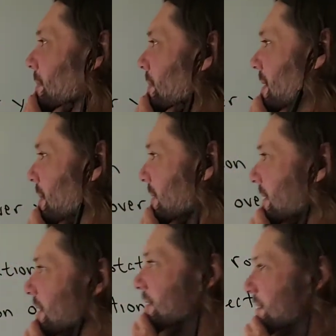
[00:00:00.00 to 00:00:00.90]
probably
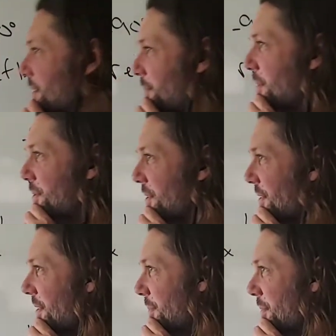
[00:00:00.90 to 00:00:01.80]
need to start
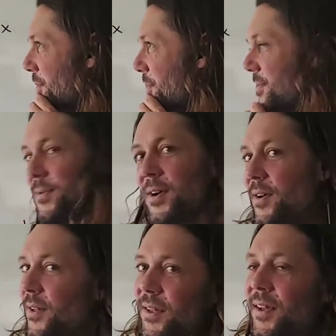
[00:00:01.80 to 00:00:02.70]
posting a blooper
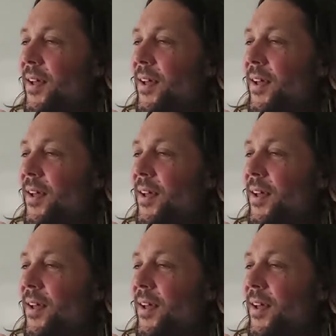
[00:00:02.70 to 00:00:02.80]
reel.